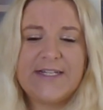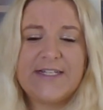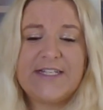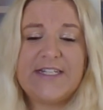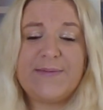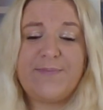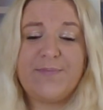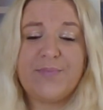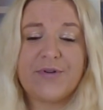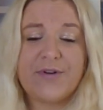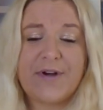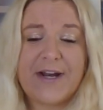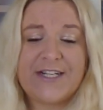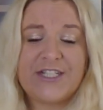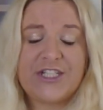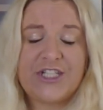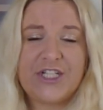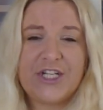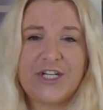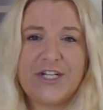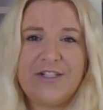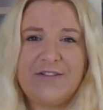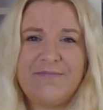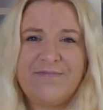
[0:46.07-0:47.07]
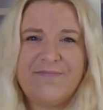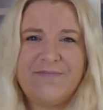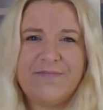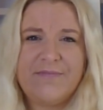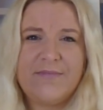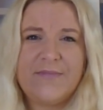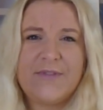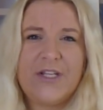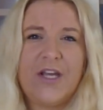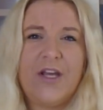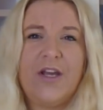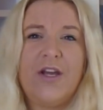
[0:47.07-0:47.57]
depression,
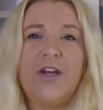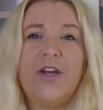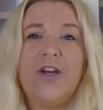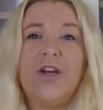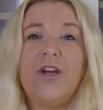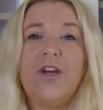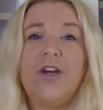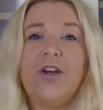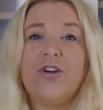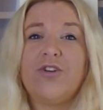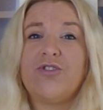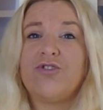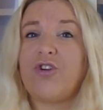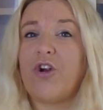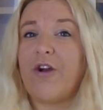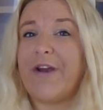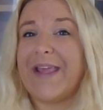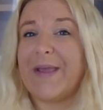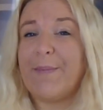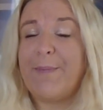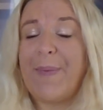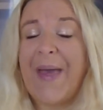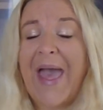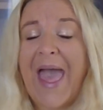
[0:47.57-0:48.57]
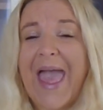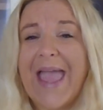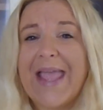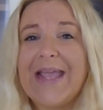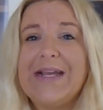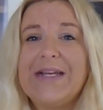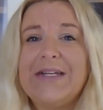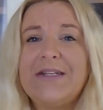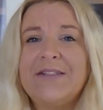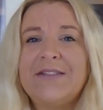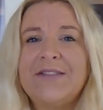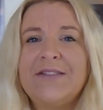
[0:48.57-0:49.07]
chronic
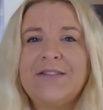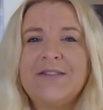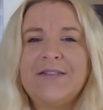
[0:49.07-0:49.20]
pain,